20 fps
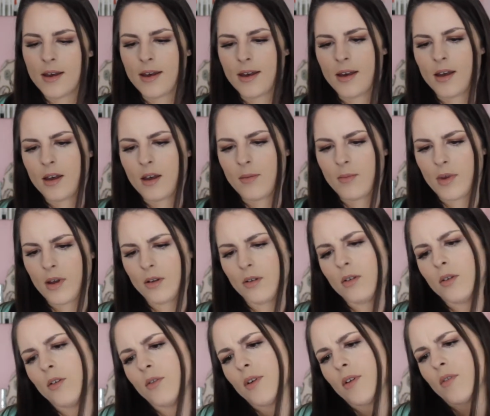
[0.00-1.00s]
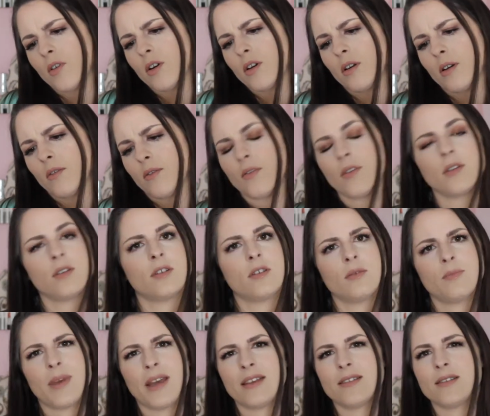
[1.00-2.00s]
I don't know if I've heard of
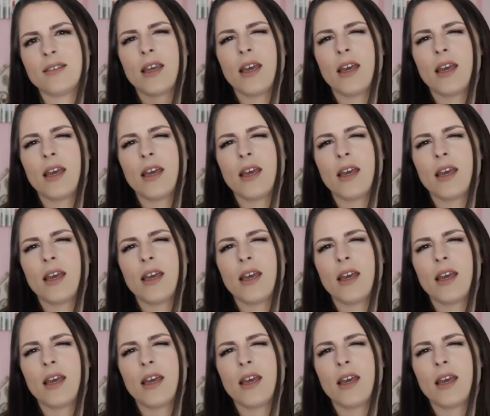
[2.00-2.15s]
Space